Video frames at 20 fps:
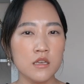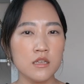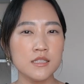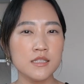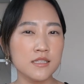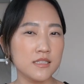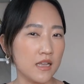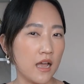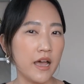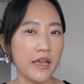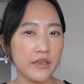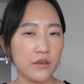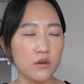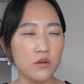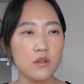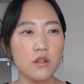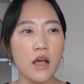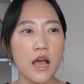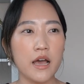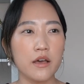
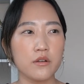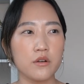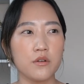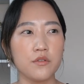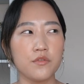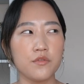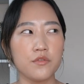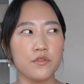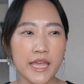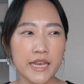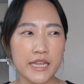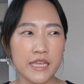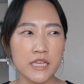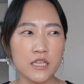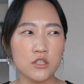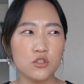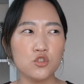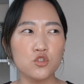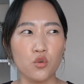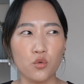style out of
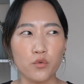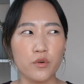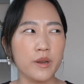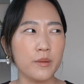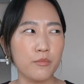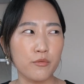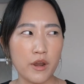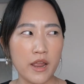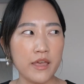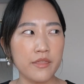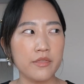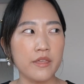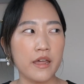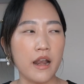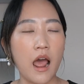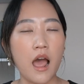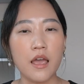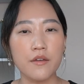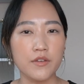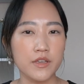any jewelry brand
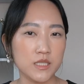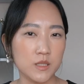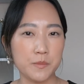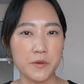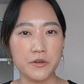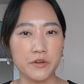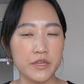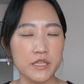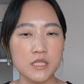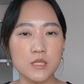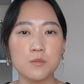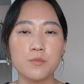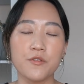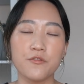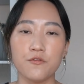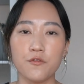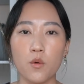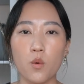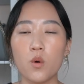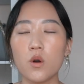that I've experienced
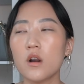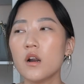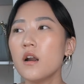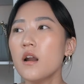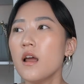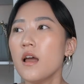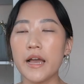before.